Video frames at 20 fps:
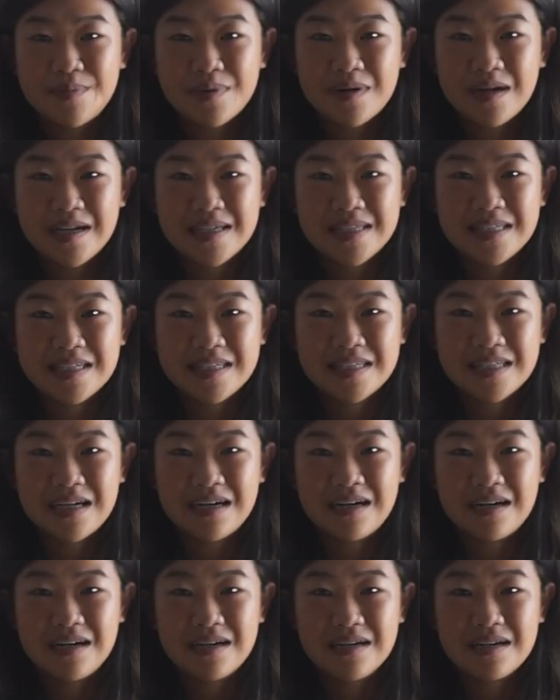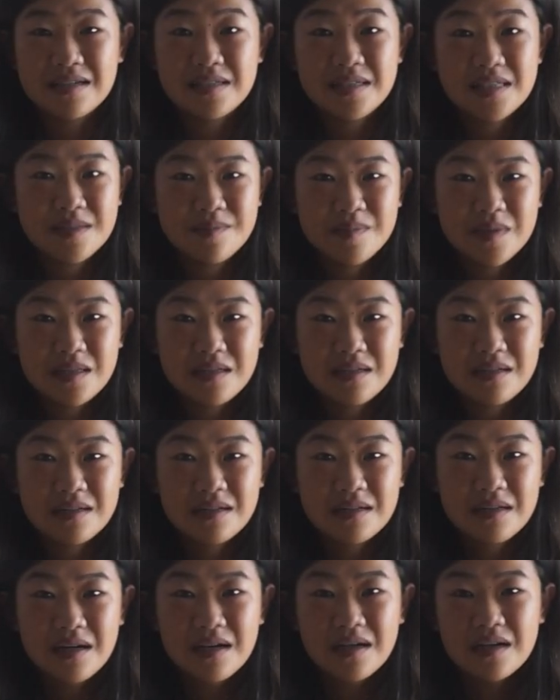prices are
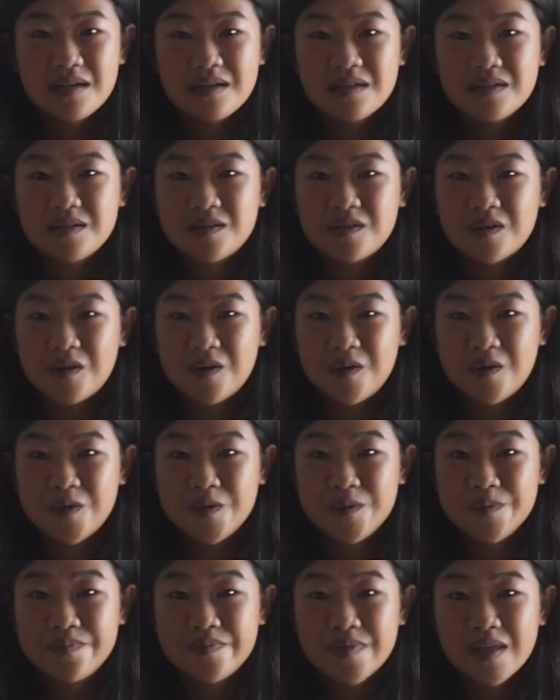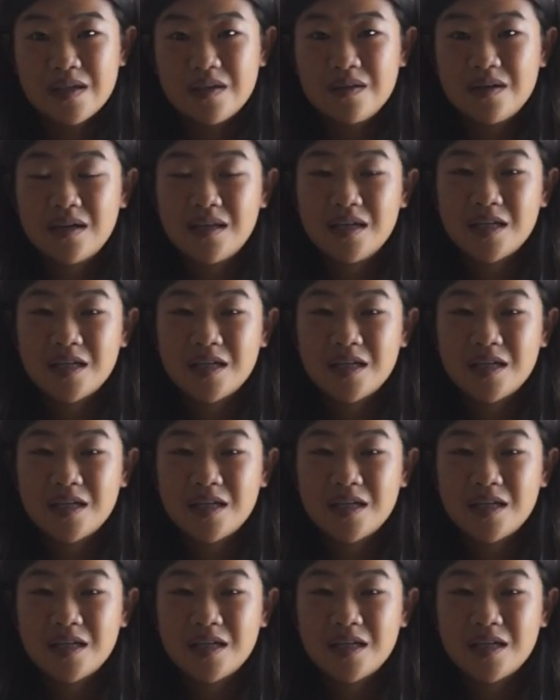similar, so you can